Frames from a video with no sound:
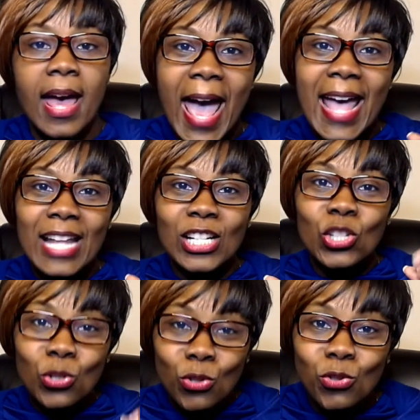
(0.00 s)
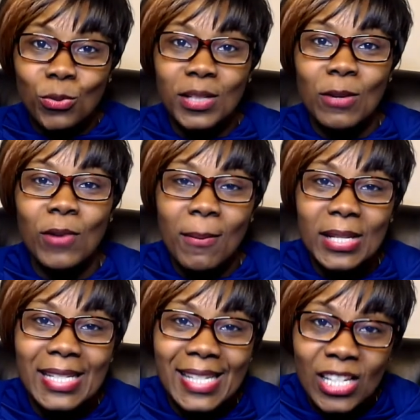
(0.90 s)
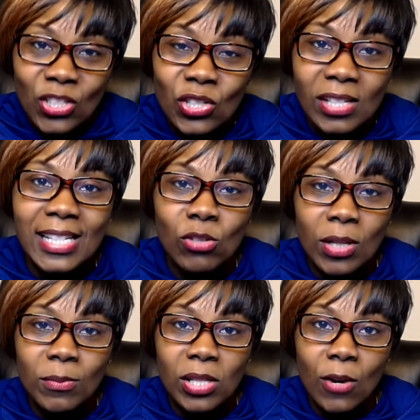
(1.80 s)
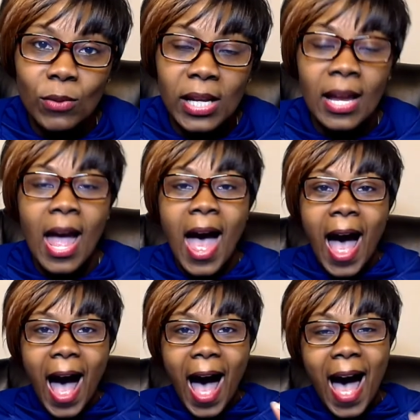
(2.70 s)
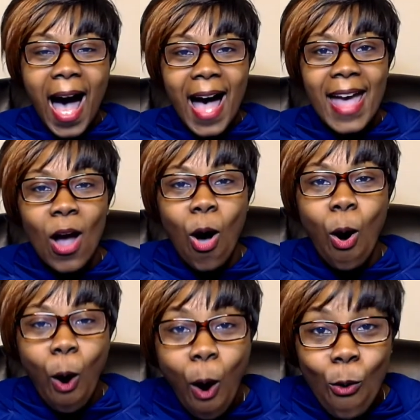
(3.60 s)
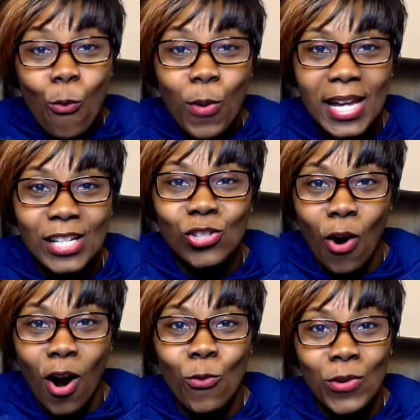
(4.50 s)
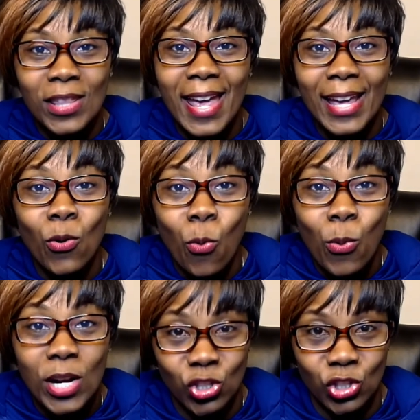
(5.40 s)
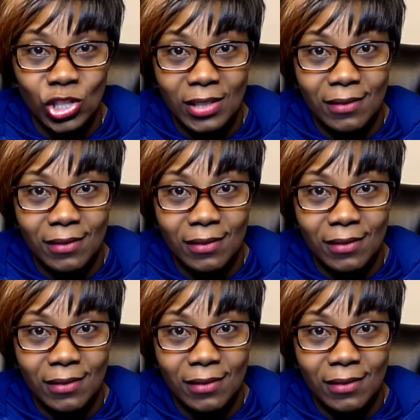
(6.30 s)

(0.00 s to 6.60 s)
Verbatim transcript: And usually, when I'm intentionally dream zoning, I always start with a question.